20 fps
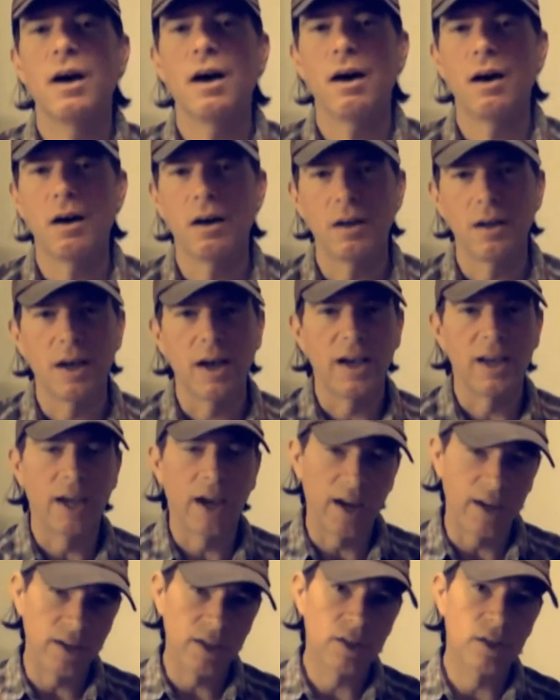
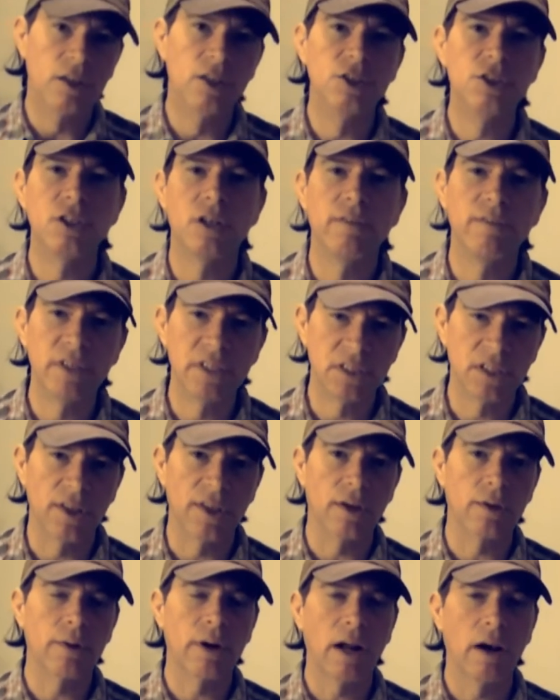I encourage you to visit
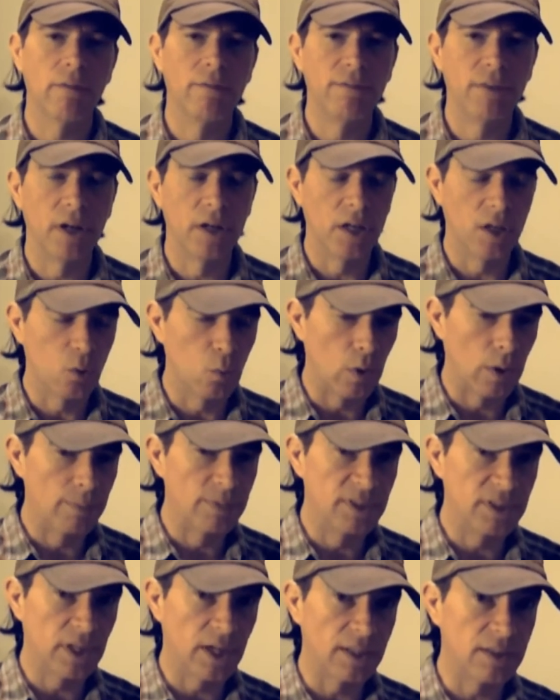the crowdfunding
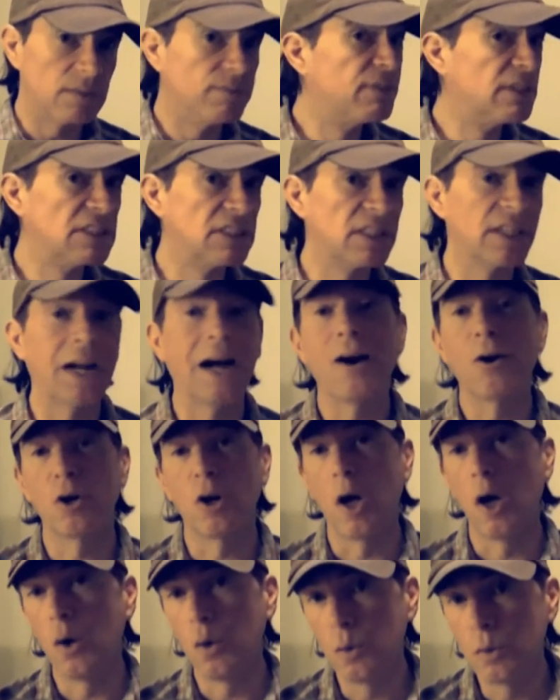websites. Visit
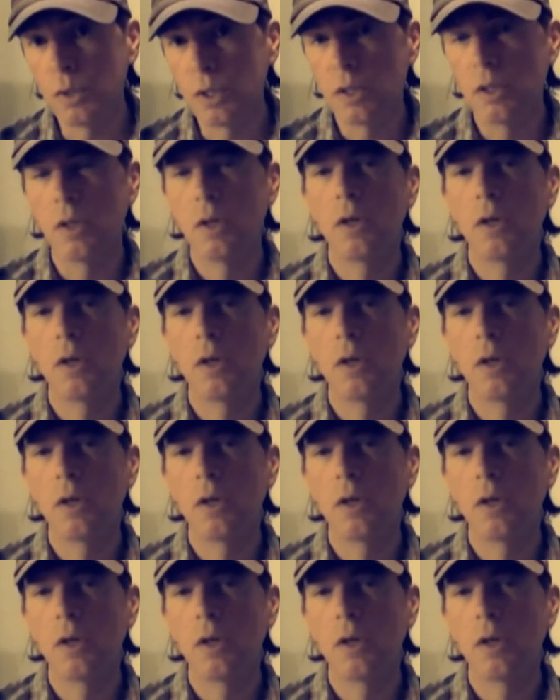our own